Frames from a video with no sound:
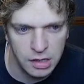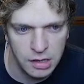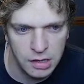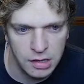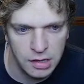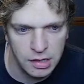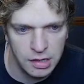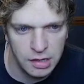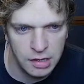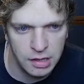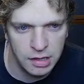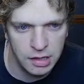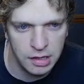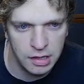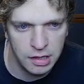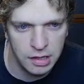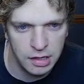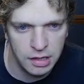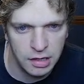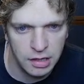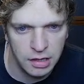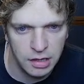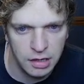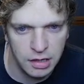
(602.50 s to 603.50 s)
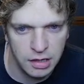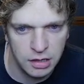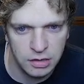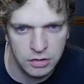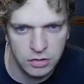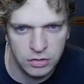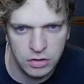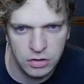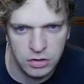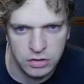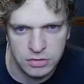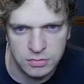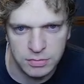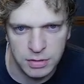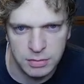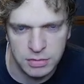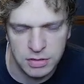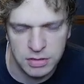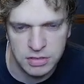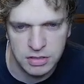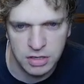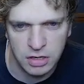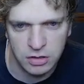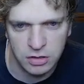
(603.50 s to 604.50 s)
And who knows? Maybe the
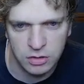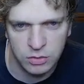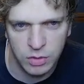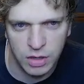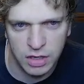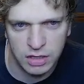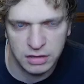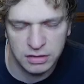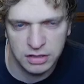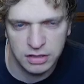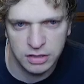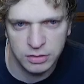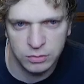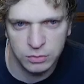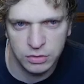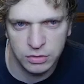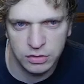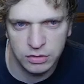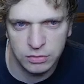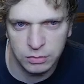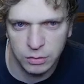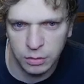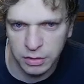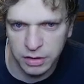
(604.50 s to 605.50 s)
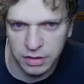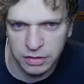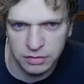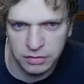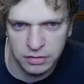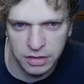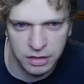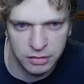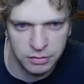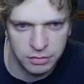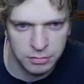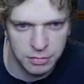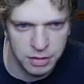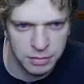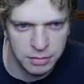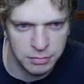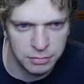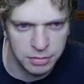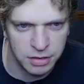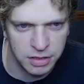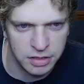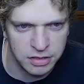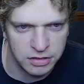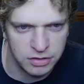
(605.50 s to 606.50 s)
Sagu Wildling will wheel, and I wouldn't mind
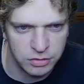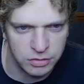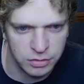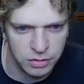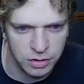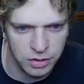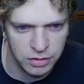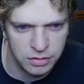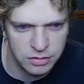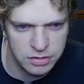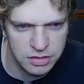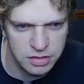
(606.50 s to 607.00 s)
playing 2 of those.